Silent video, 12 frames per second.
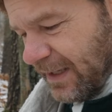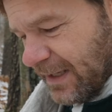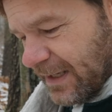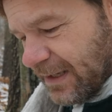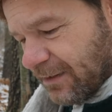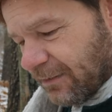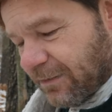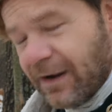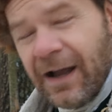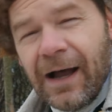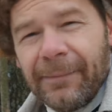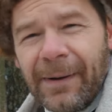hear
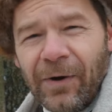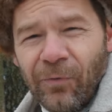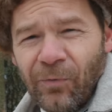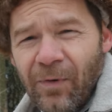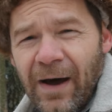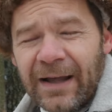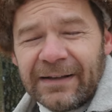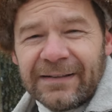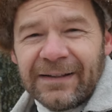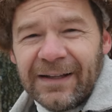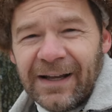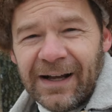about what
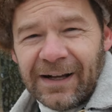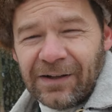uh,